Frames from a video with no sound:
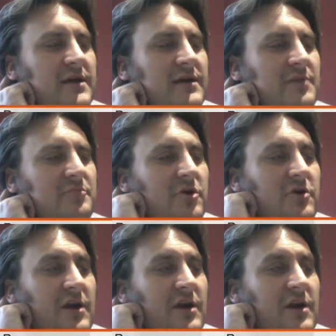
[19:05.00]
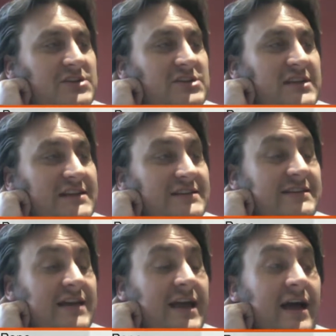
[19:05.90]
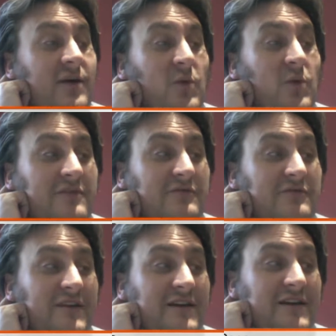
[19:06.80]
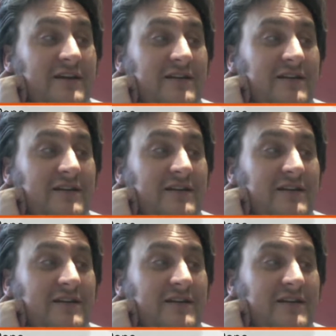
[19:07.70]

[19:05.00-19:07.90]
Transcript: program that actually is one of the